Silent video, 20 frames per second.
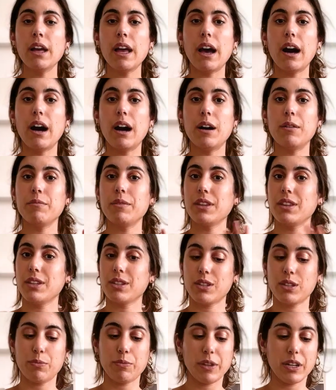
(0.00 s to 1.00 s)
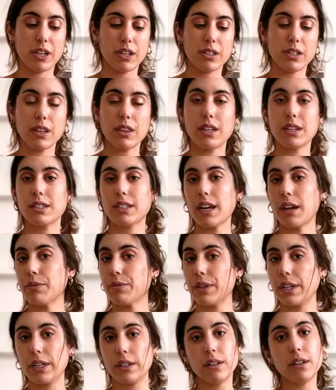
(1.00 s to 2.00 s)
And this is because things get
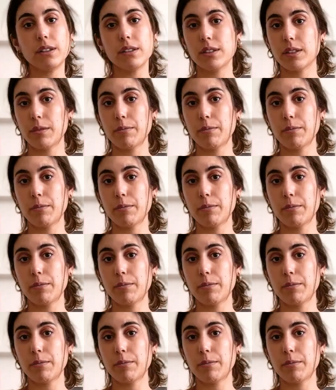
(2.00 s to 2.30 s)
wrinkled